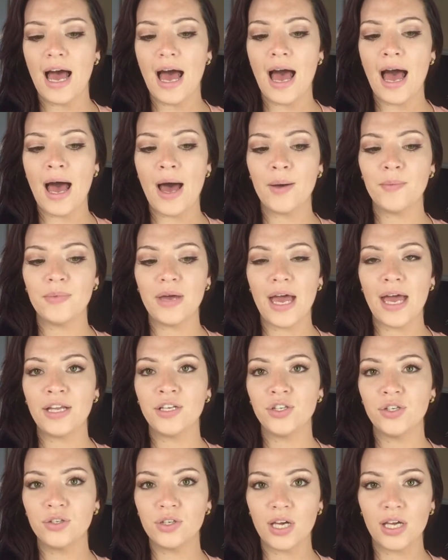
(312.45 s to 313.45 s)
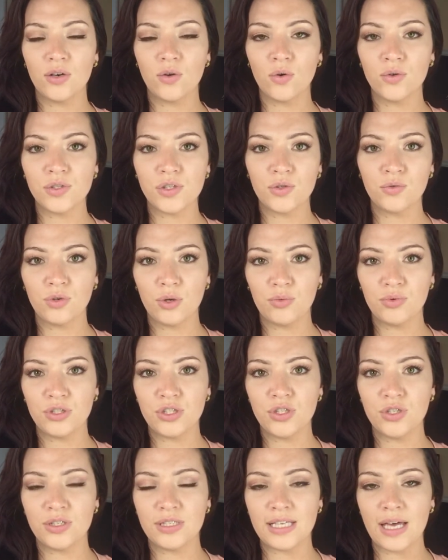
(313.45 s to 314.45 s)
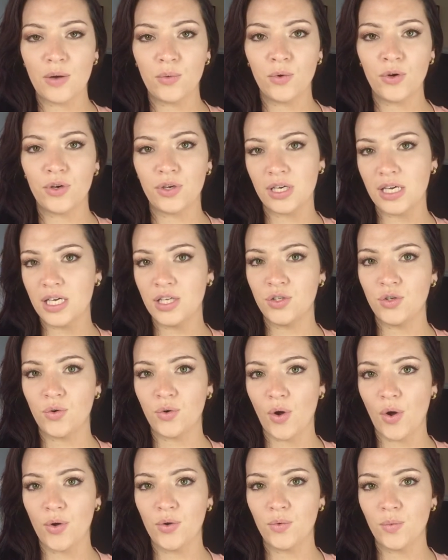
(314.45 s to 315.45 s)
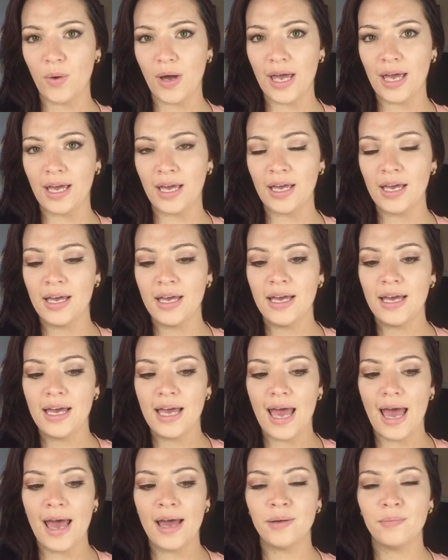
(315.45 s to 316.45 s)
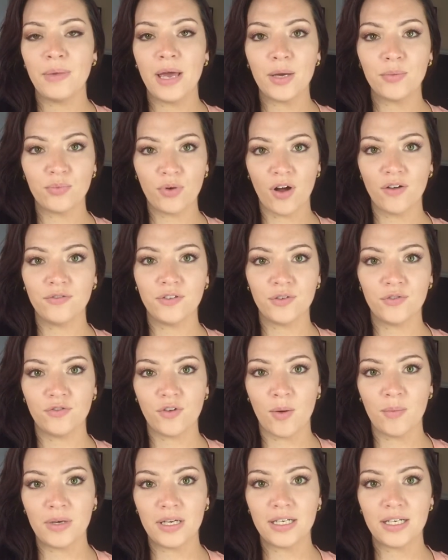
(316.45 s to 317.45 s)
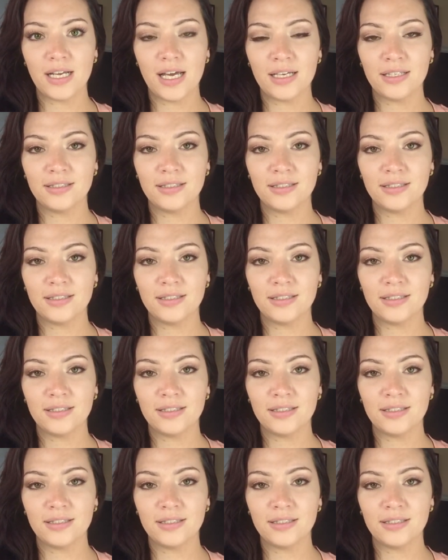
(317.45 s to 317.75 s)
And you can also reproduce that work in your own way and make profit from it.